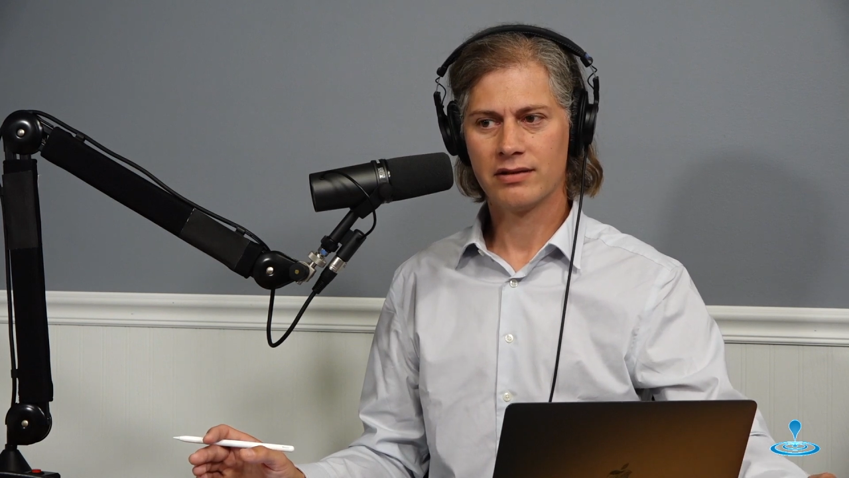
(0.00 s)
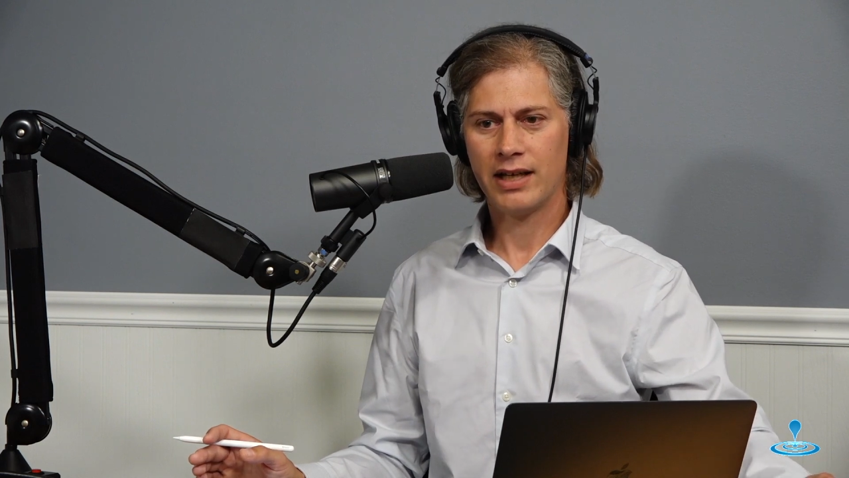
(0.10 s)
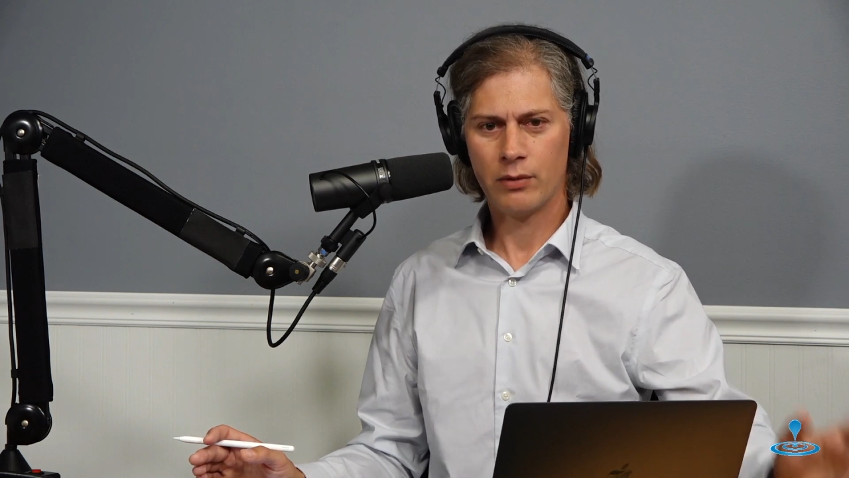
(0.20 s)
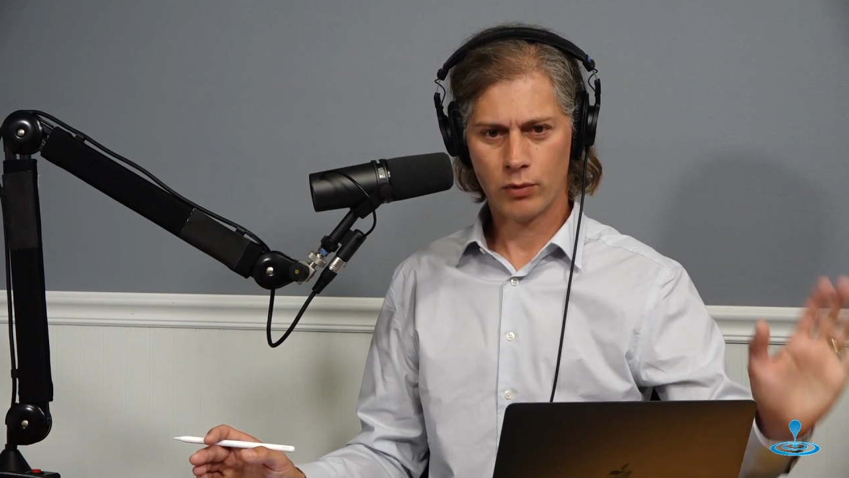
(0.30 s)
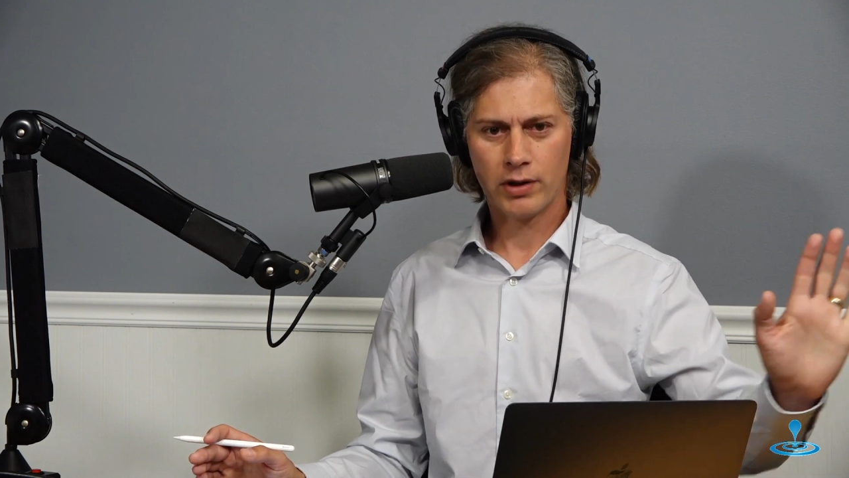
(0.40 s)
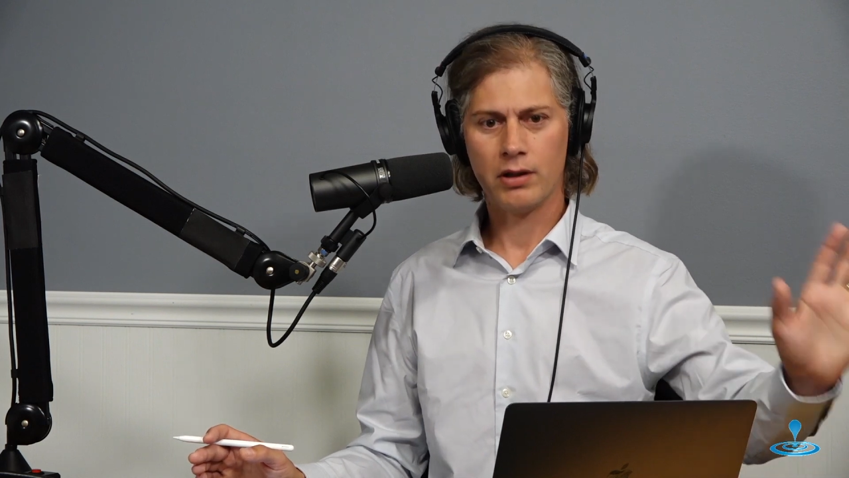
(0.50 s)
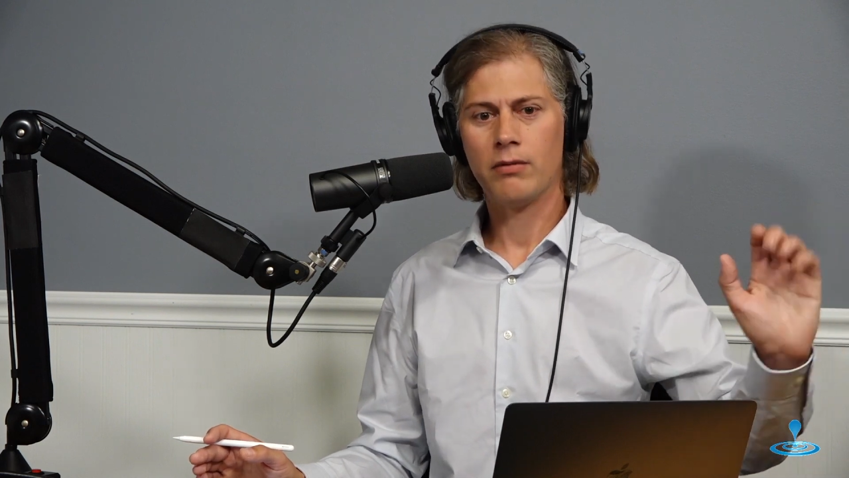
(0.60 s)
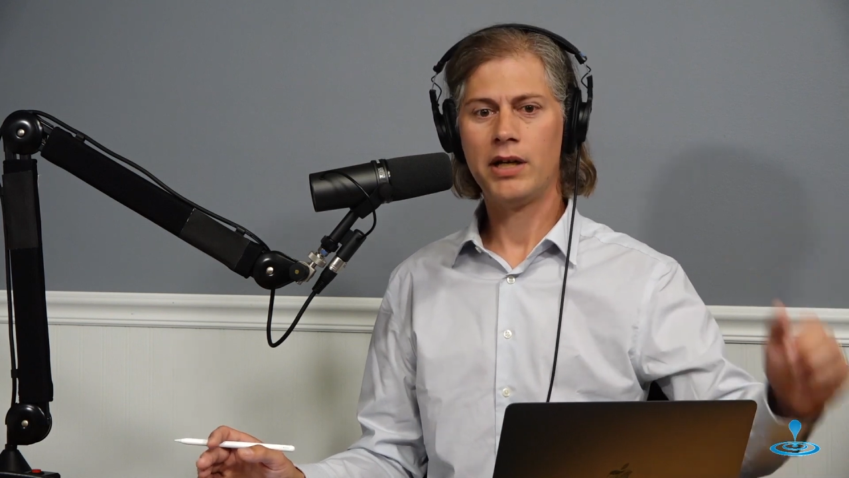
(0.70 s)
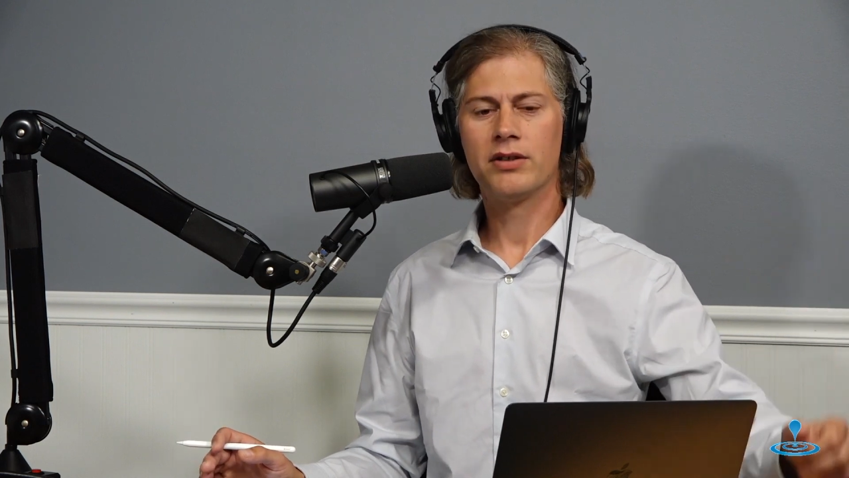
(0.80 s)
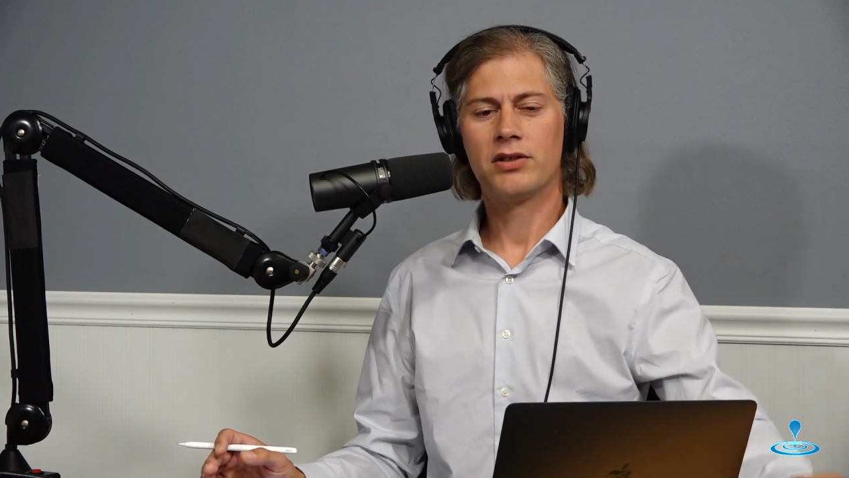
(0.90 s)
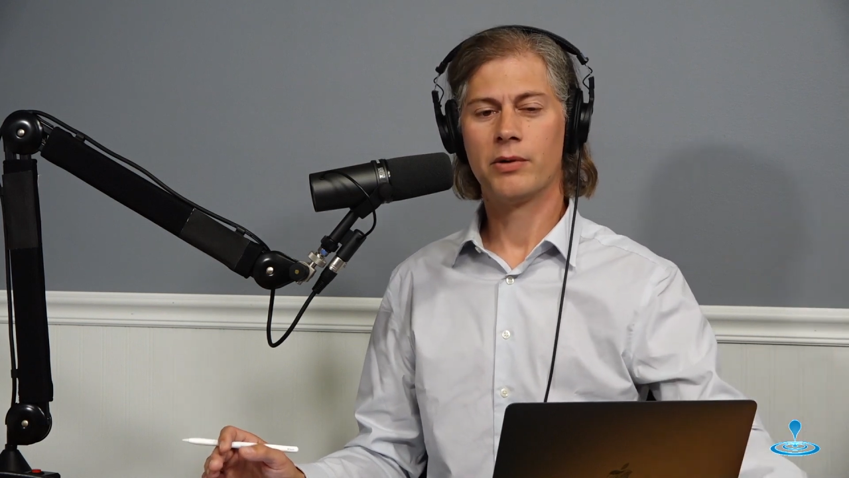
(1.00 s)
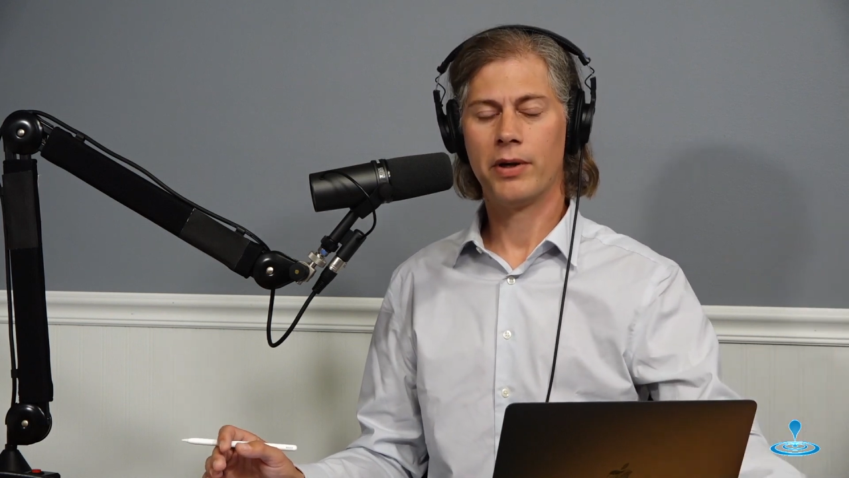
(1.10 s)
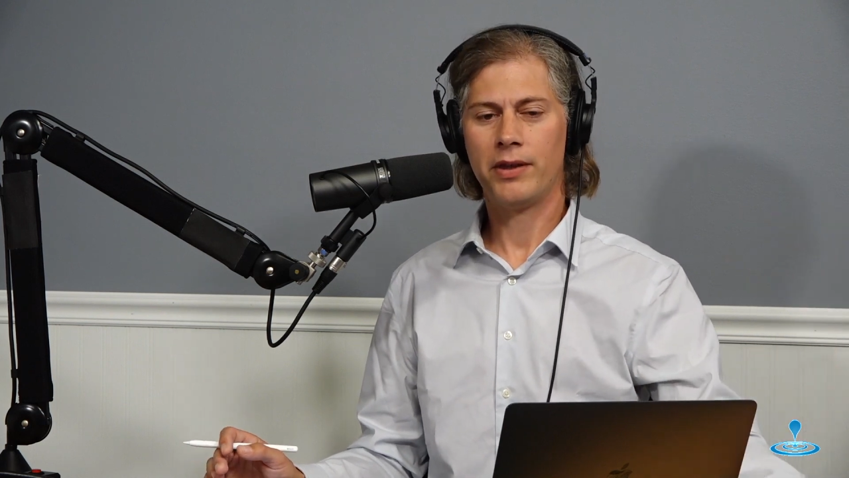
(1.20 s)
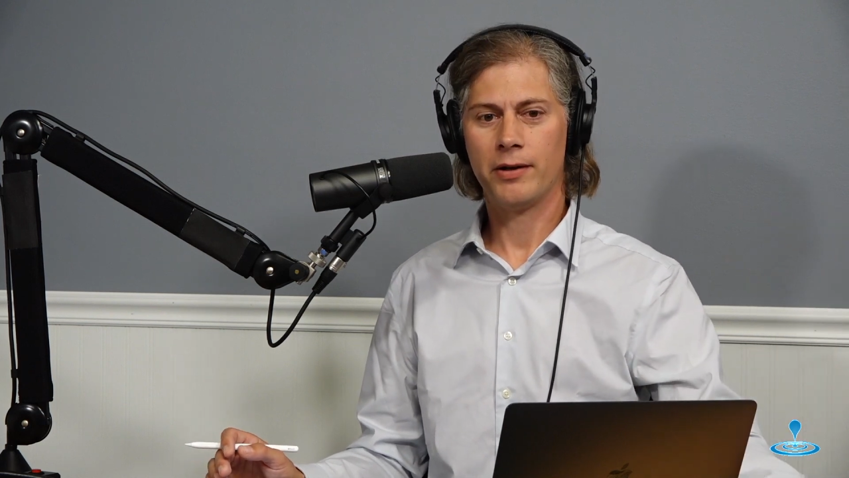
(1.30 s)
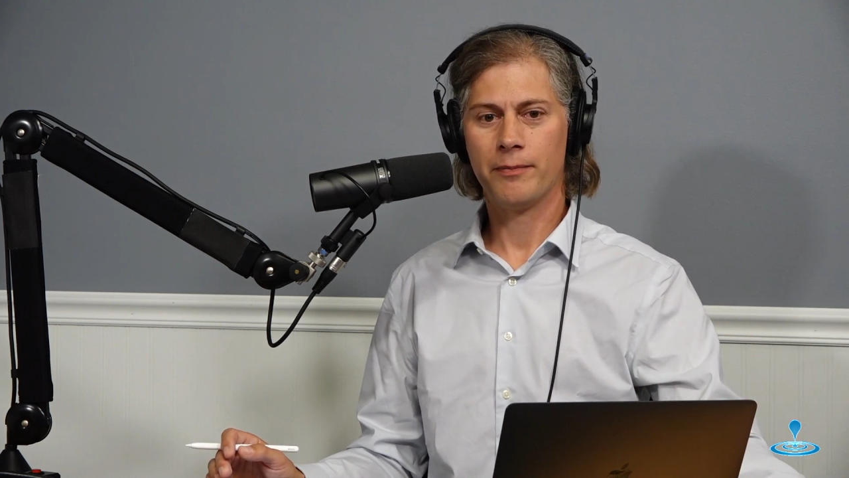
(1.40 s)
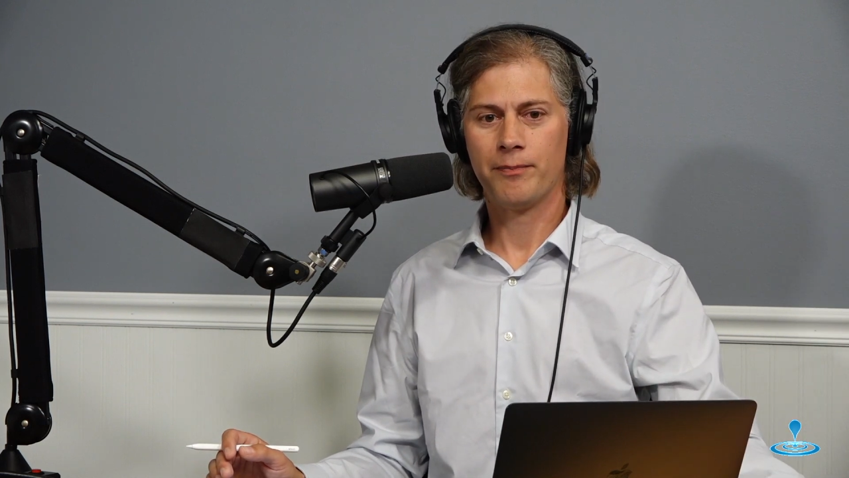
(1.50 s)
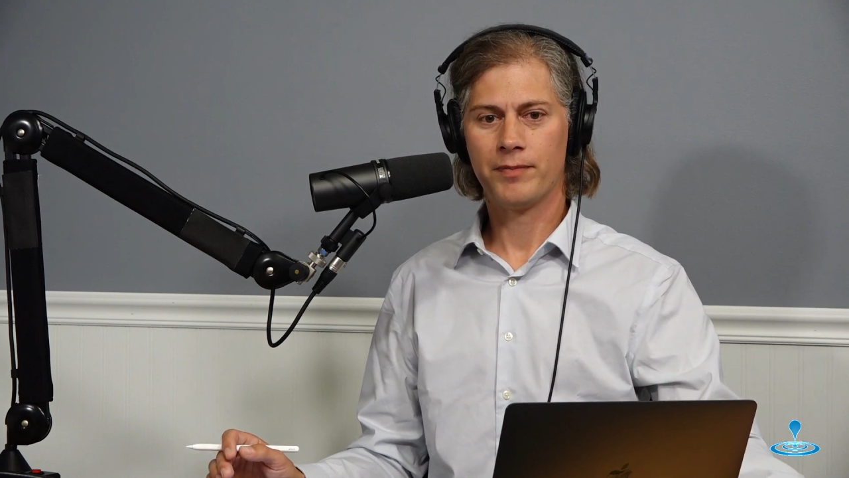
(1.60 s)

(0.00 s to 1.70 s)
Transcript: and we're going to register with you.